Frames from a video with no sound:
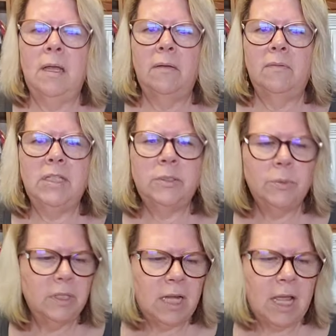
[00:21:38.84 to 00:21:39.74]
these were
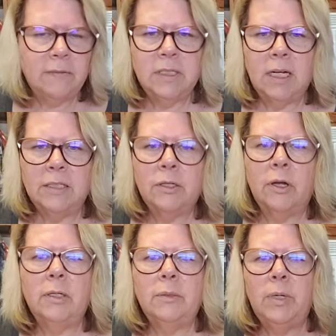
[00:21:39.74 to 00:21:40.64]
the knives that I
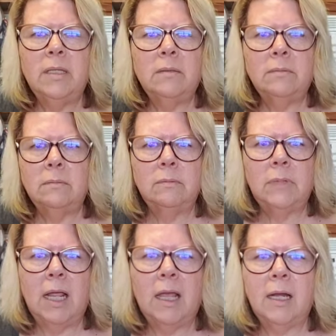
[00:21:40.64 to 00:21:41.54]
started with when
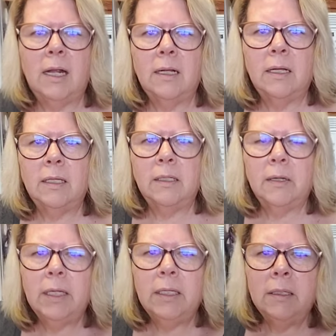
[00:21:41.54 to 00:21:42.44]
I got out of
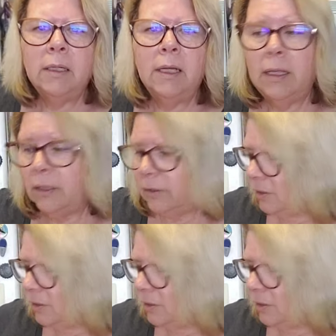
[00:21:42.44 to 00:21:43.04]
culinary, and there's